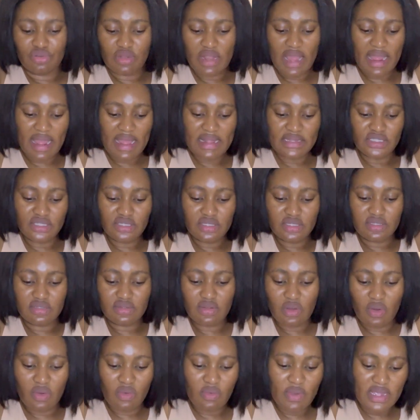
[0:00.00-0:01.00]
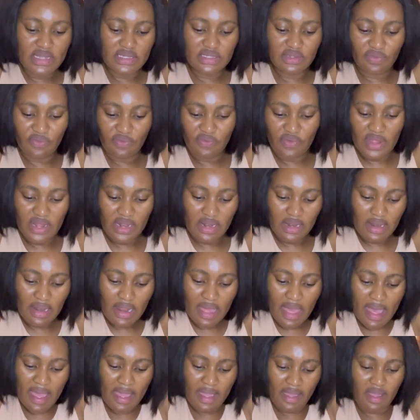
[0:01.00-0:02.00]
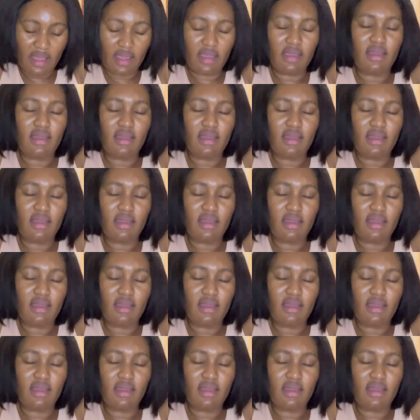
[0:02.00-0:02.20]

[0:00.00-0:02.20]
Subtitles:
Like, I just always feel like